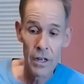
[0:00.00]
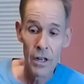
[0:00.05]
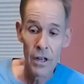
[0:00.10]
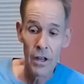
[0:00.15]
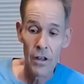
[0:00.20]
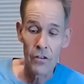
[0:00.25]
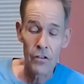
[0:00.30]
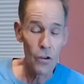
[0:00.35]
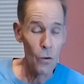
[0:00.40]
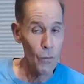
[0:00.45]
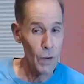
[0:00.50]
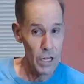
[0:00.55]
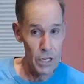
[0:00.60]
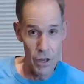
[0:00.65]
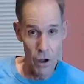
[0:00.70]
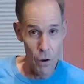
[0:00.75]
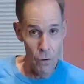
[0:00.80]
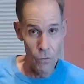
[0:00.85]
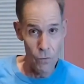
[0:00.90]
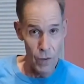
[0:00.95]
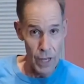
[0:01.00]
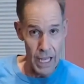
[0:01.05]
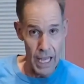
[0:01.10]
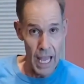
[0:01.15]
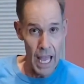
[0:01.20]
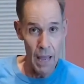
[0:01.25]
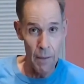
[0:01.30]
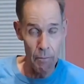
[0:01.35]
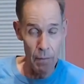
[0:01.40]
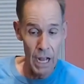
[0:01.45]
So we don't, we
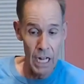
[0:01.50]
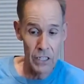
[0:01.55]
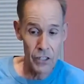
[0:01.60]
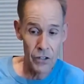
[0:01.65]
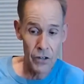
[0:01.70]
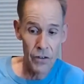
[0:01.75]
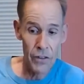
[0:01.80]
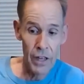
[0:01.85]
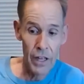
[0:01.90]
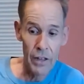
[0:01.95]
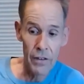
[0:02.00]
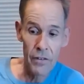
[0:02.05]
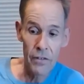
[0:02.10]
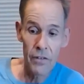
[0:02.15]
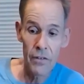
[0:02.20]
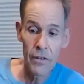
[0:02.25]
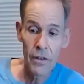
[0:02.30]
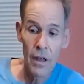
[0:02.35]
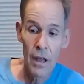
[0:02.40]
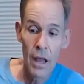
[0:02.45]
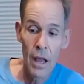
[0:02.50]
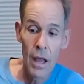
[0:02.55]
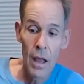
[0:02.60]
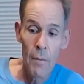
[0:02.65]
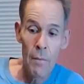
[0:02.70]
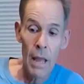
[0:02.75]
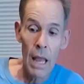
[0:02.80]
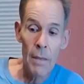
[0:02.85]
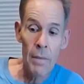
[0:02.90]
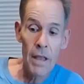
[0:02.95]
can't measure this.
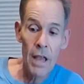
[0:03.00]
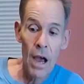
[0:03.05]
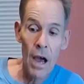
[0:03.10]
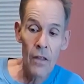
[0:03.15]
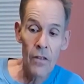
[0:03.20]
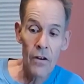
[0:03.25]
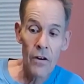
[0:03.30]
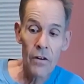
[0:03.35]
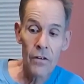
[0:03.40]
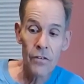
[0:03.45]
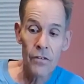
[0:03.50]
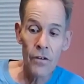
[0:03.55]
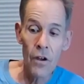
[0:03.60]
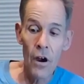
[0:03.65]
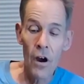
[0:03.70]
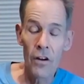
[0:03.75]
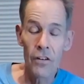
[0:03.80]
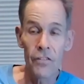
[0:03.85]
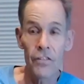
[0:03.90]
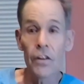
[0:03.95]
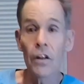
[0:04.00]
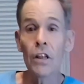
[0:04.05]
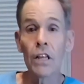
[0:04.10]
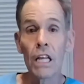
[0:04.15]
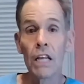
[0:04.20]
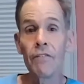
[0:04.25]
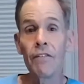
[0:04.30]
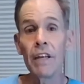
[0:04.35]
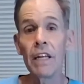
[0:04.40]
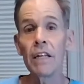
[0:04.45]
Maybe others are still
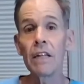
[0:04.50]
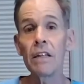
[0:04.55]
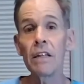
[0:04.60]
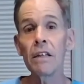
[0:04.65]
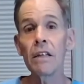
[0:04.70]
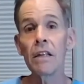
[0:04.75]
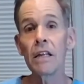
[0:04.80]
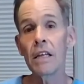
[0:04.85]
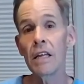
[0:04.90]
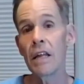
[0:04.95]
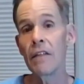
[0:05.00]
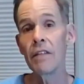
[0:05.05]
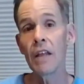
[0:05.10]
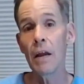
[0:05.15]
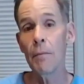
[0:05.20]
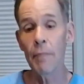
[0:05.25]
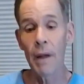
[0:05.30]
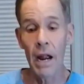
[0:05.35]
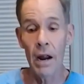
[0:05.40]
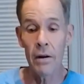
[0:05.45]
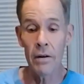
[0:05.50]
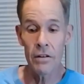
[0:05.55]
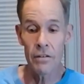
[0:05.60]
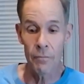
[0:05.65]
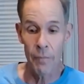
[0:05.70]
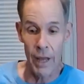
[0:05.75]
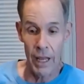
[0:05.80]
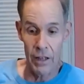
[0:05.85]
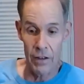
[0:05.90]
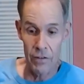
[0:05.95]
living in their parents'
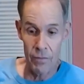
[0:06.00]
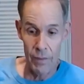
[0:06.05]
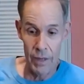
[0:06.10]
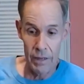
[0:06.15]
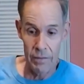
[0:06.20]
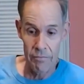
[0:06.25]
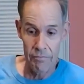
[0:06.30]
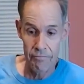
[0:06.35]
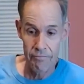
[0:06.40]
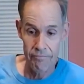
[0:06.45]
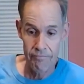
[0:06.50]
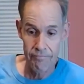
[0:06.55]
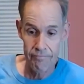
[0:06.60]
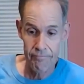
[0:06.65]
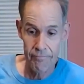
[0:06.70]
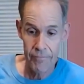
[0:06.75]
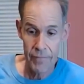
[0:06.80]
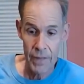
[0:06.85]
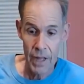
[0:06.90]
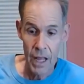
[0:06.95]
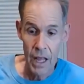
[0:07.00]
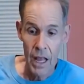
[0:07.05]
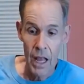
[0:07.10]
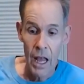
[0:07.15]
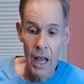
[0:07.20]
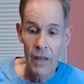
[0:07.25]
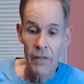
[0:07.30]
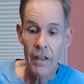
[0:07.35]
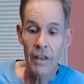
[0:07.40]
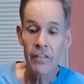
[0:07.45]
basement.
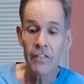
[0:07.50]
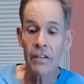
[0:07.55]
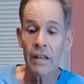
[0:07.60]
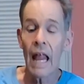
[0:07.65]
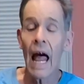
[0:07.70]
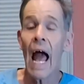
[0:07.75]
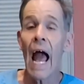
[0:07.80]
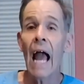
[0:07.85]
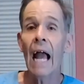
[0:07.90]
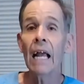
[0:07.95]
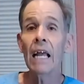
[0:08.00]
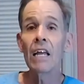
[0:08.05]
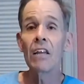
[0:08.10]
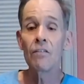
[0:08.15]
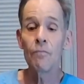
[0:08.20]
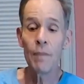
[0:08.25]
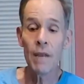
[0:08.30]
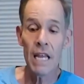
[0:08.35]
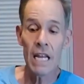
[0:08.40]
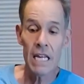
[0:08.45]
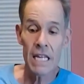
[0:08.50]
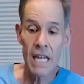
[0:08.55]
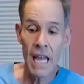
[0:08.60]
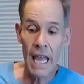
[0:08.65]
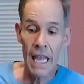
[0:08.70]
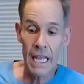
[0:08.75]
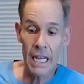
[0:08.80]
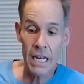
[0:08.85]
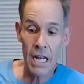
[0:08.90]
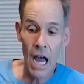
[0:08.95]
The slack is being
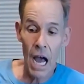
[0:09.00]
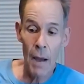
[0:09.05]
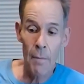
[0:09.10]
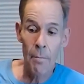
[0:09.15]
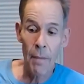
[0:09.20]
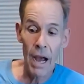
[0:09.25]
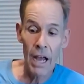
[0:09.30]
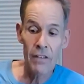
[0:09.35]
taken up by